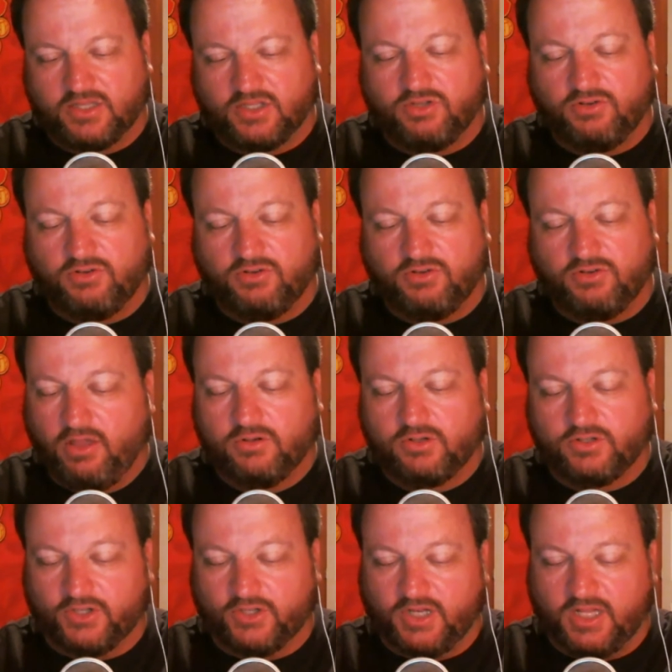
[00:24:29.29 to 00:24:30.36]

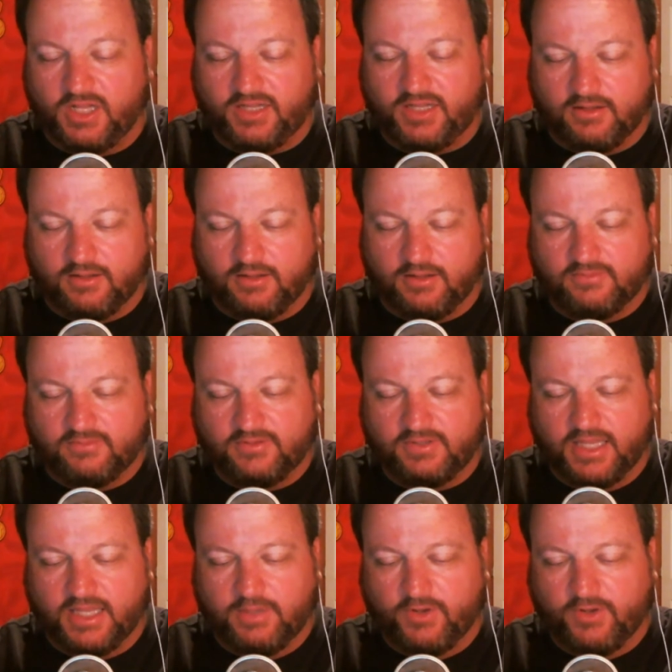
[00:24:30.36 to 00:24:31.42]
good luck and all.
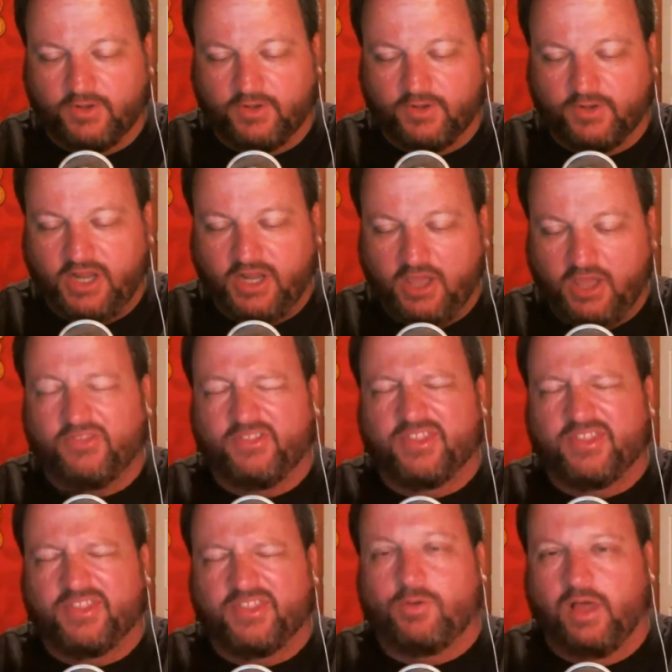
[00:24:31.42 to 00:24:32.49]
And what do you know? They
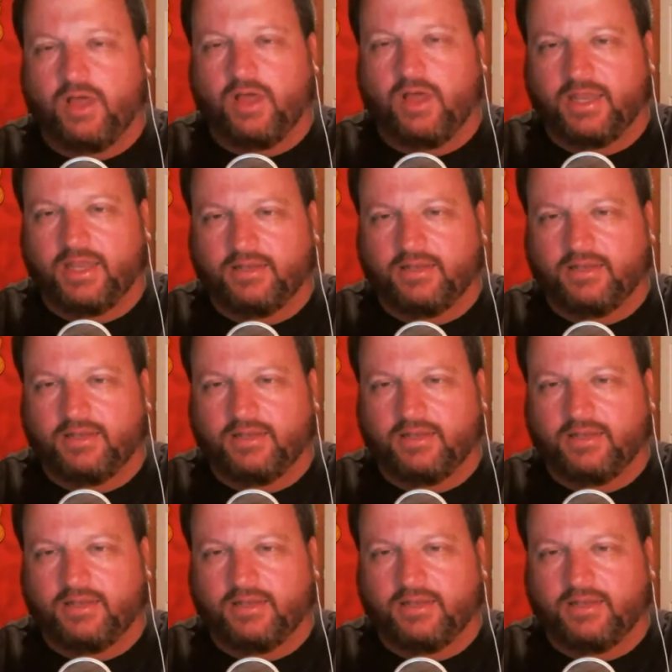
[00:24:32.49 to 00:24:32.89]
won.